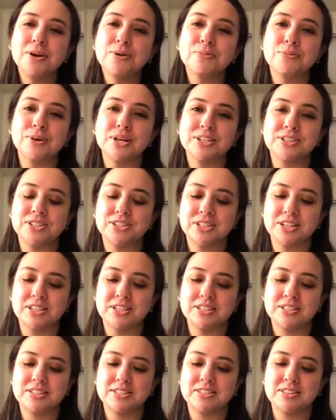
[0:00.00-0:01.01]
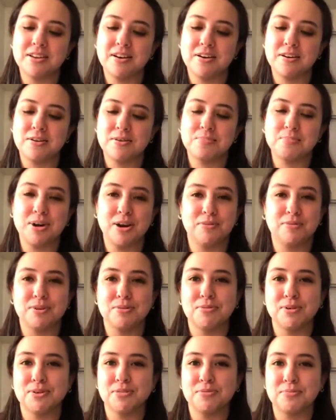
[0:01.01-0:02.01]
which is probably
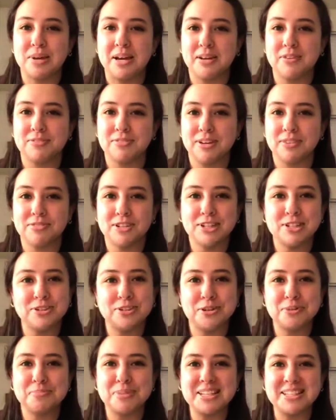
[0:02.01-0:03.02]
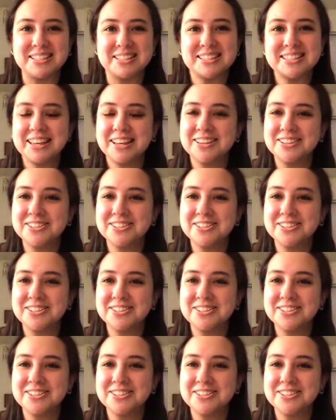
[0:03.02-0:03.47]
one of my favorite terpenes